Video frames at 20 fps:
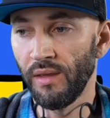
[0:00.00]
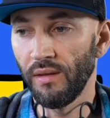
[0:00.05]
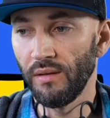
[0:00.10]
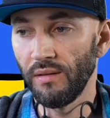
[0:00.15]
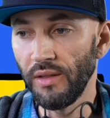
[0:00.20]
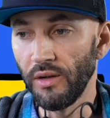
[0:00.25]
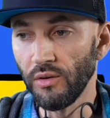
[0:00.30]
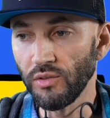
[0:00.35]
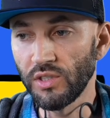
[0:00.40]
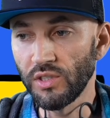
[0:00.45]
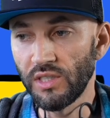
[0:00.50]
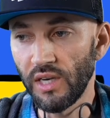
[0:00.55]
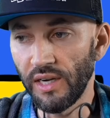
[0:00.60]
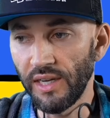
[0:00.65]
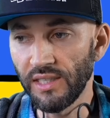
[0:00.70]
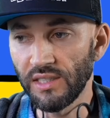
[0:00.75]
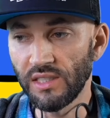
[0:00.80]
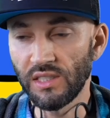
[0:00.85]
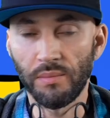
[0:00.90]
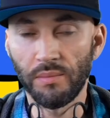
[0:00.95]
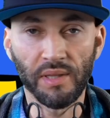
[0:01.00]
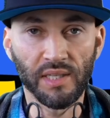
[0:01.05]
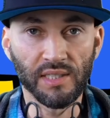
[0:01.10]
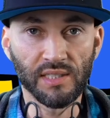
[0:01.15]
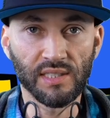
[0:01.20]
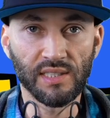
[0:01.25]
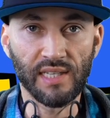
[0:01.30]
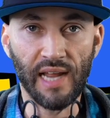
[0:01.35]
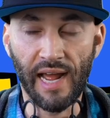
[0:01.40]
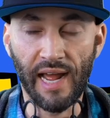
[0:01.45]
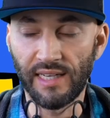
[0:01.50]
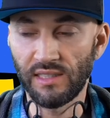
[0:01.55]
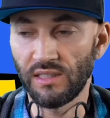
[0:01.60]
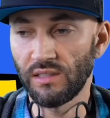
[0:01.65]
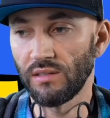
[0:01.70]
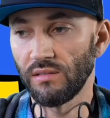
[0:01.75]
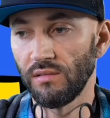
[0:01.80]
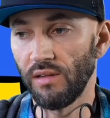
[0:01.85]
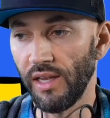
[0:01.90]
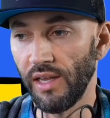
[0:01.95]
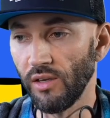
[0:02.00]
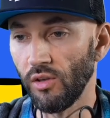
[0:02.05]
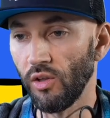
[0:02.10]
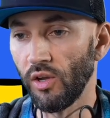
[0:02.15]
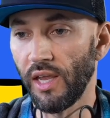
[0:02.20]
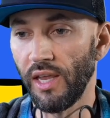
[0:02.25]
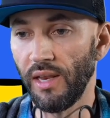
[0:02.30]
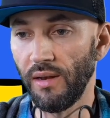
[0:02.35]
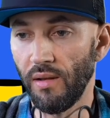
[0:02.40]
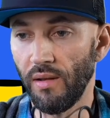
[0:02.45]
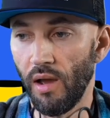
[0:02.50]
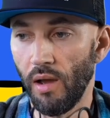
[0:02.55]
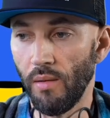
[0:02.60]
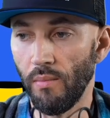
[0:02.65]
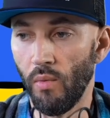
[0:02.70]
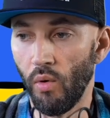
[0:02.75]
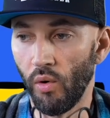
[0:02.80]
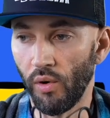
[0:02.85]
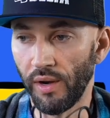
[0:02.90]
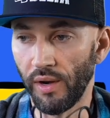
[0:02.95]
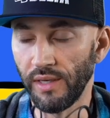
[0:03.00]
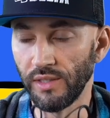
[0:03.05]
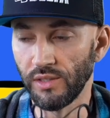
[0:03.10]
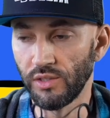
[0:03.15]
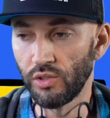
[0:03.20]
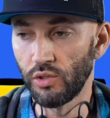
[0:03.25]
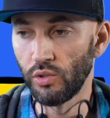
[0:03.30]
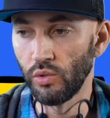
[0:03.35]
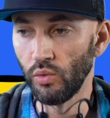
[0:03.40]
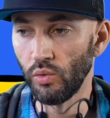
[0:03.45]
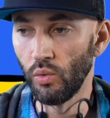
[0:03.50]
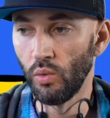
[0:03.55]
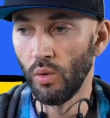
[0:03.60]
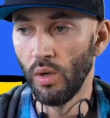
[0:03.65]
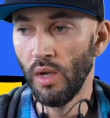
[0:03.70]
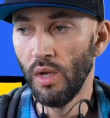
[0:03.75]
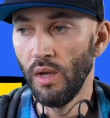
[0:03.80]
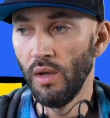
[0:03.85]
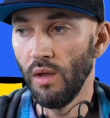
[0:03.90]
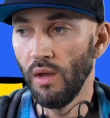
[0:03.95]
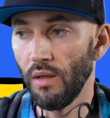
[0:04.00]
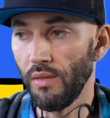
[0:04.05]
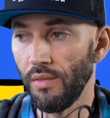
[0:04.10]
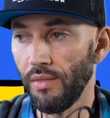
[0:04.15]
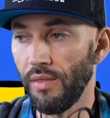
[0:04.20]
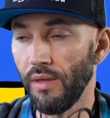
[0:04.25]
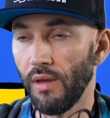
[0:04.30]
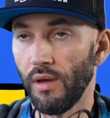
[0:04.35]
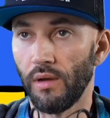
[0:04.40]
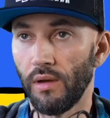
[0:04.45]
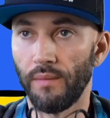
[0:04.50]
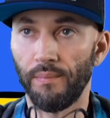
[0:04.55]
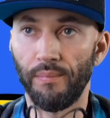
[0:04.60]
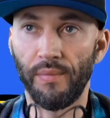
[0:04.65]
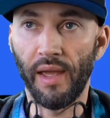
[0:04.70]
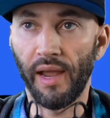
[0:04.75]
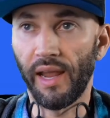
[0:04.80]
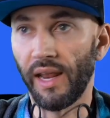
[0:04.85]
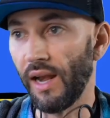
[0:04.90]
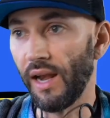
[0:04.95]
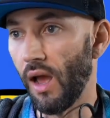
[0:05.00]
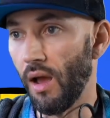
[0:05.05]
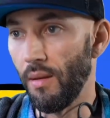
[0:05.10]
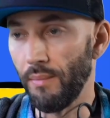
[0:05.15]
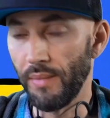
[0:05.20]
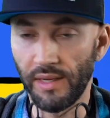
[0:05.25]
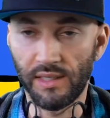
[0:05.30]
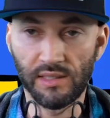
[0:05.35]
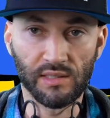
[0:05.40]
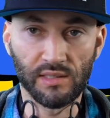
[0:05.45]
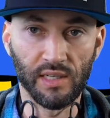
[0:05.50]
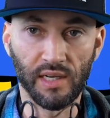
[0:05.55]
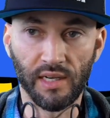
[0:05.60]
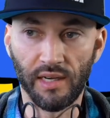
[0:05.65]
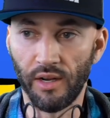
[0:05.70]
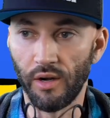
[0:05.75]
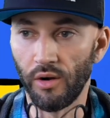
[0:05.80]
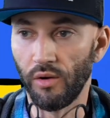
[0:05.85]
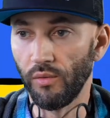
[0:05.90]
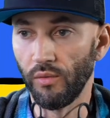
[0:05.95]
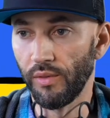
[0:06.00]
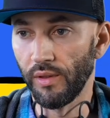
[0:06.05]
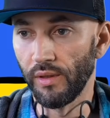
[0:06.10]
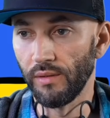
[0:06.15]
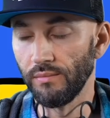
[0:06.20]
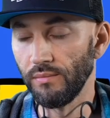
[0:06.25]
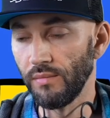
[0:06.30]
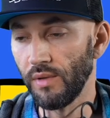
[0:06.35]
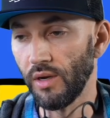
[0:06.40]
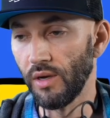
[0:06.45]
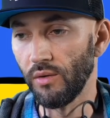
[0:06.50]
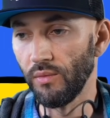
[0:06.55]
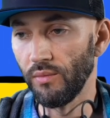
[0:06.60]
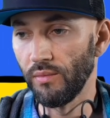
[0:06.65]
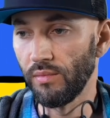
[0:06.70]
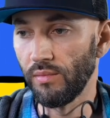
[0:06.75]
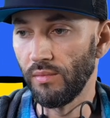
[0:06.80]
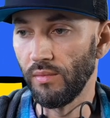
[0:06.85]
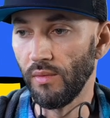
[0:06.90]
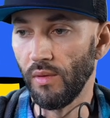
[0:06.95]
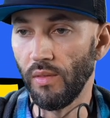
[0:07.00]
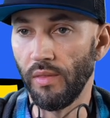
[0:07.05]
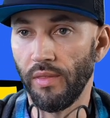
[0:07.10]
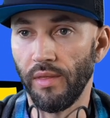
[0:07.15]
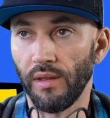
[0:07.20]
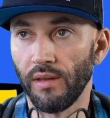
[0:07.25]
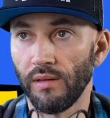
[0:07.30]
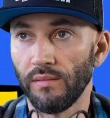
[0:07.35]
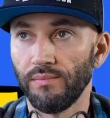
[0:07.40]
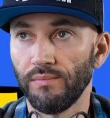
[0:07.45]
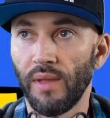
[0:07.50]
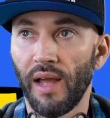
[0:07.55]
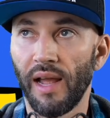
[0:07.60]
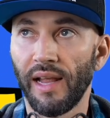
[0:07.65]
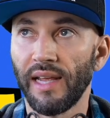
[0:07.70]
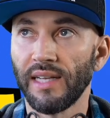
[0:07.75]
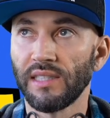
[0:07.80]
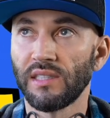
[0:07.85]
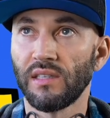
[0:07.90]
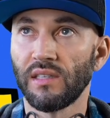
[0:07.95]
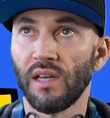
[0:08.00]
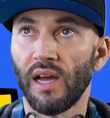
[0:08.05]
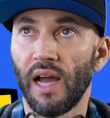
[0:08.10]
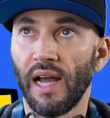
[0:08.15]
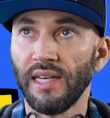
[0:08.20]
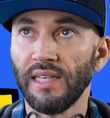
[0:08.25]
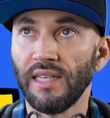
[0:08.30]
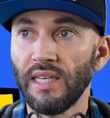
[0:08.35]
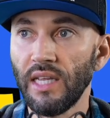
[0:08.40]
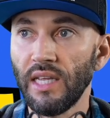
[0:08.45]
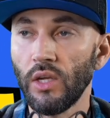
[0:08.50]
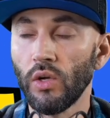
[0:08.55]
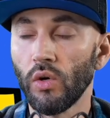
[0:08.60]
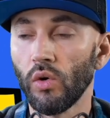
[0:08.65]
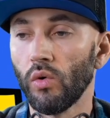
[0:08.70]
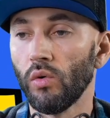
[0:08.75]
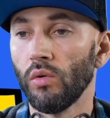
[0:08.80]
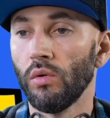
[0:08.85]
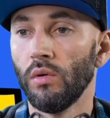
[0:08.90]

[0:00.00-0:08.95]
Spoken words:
studying some of the stats and looking more into the economics and, the, I guess, the ideal